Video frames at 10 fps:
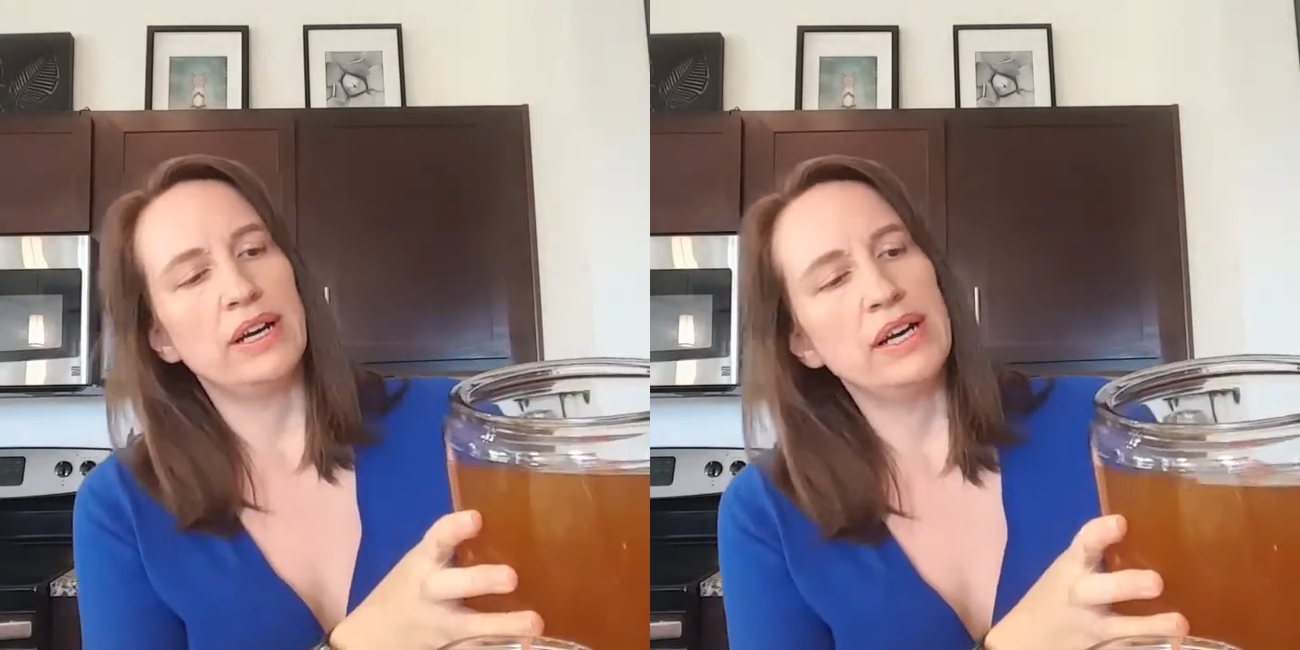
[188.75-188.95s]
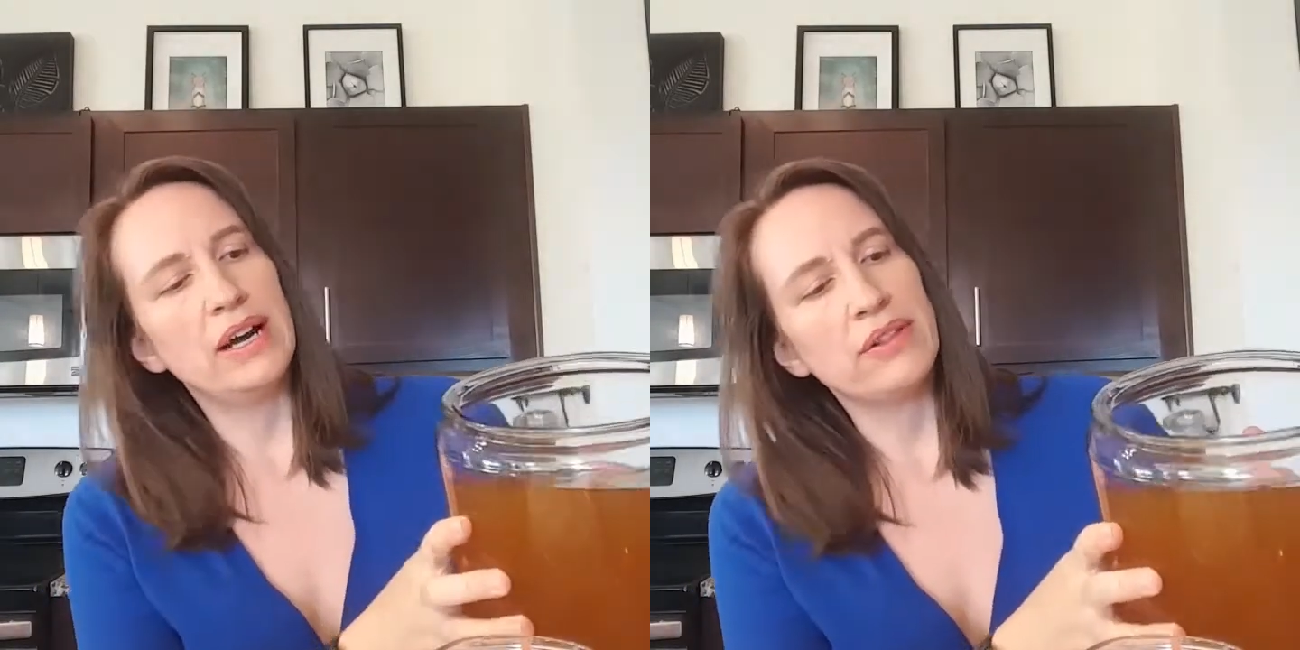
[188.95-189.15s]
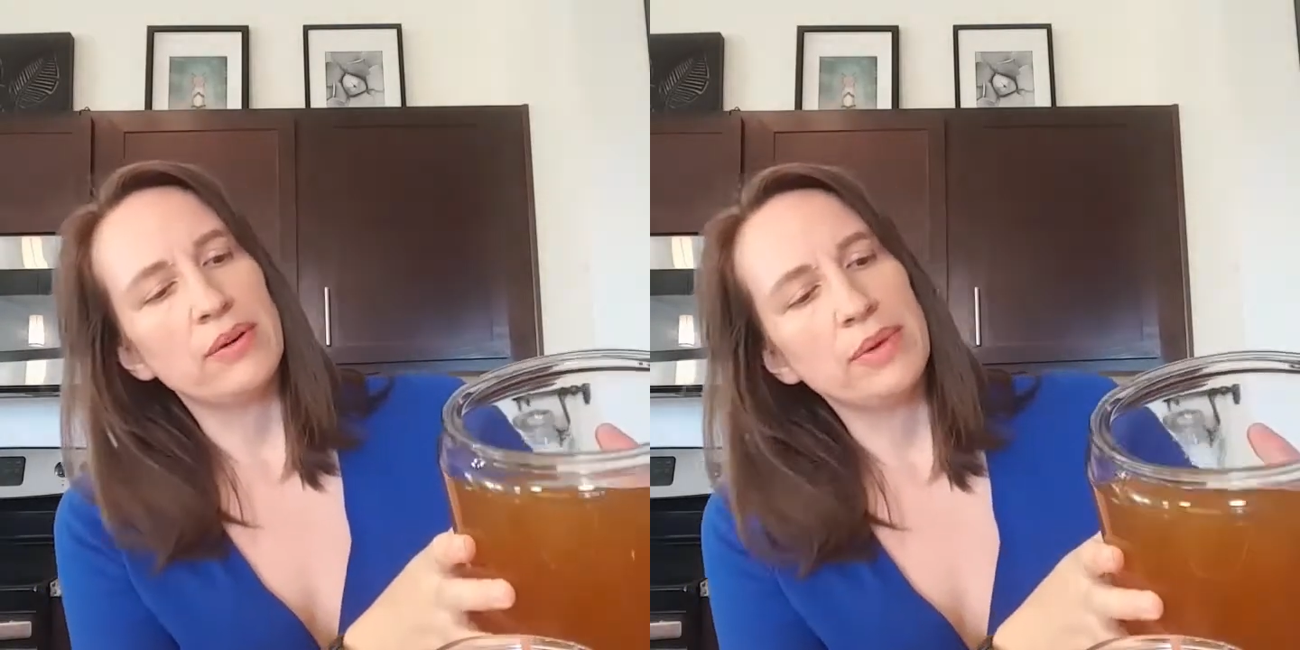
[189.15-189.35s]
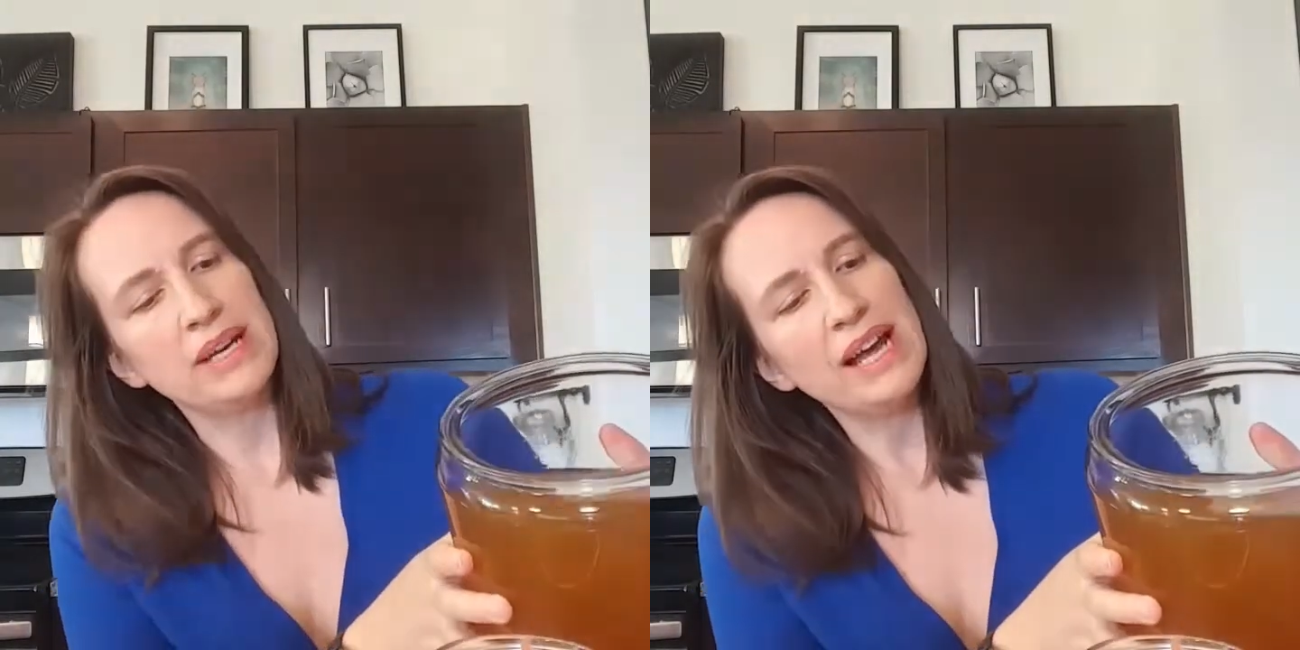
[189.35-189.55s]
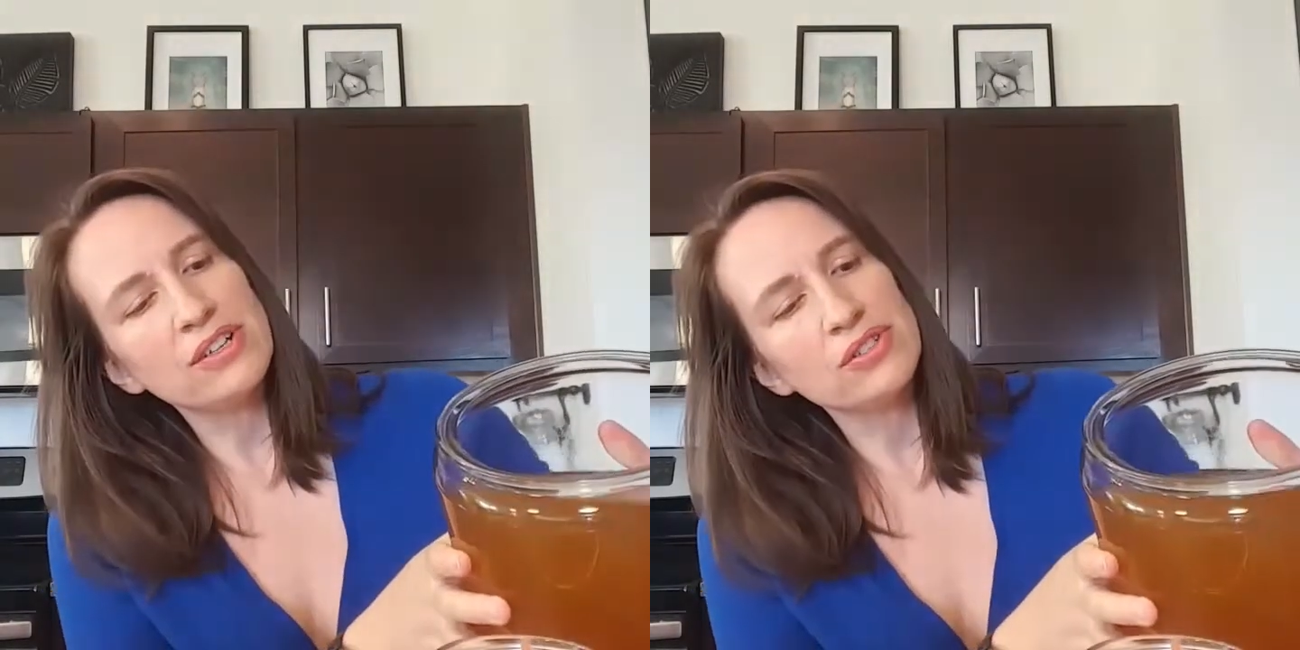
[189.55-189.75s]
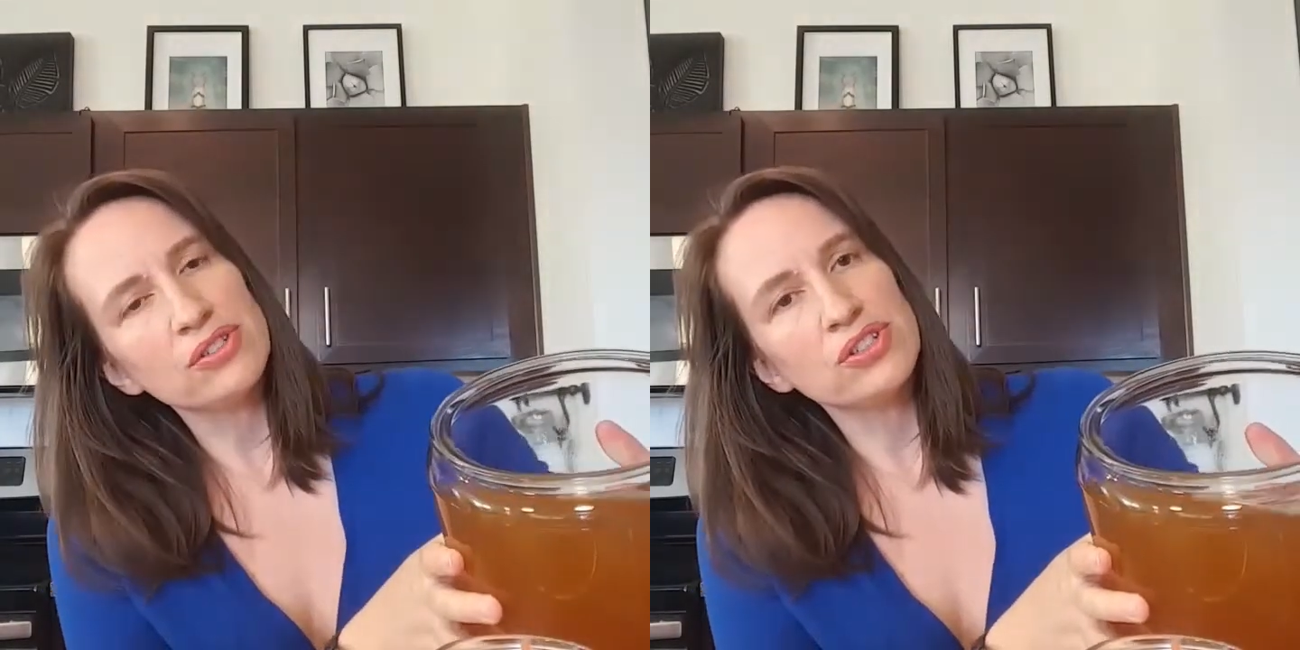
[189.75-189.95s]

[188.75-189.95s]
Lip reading: And now there'll be natural